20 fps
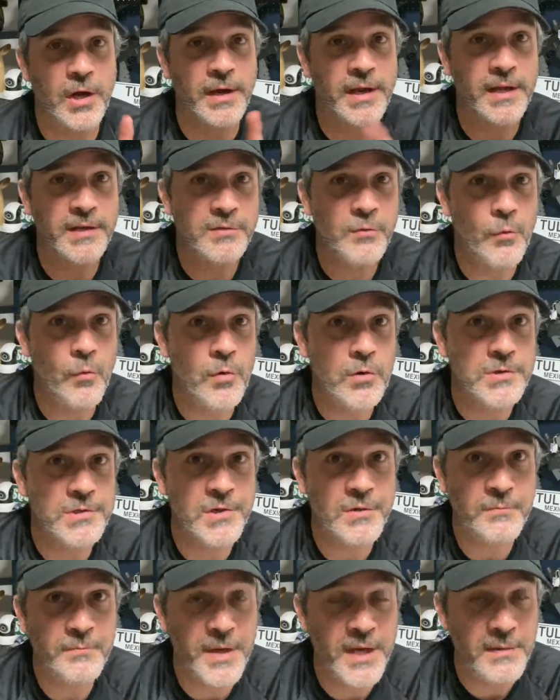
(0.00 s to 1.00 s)
at
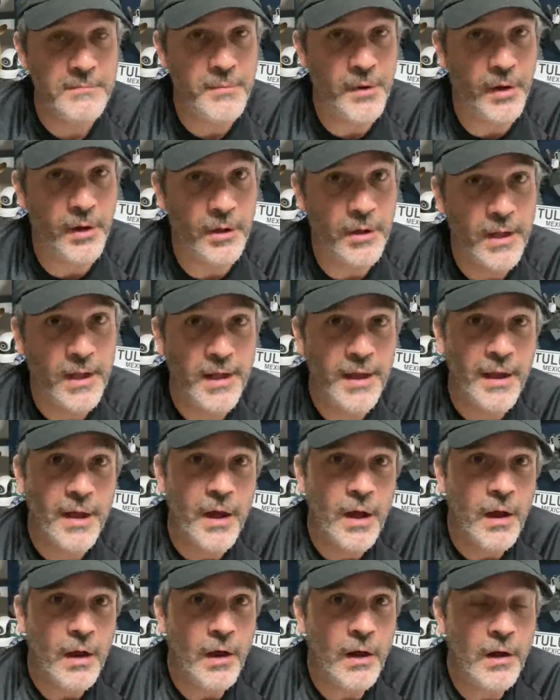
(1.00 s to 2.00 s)
Warzone Paintball
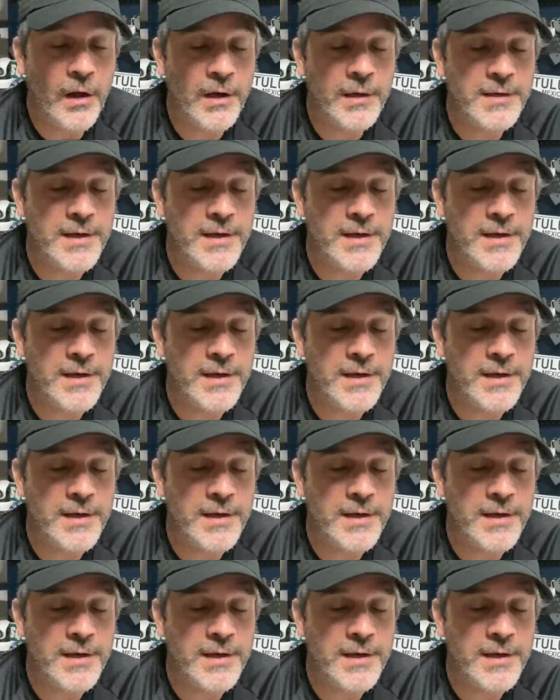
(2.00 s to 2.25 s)
on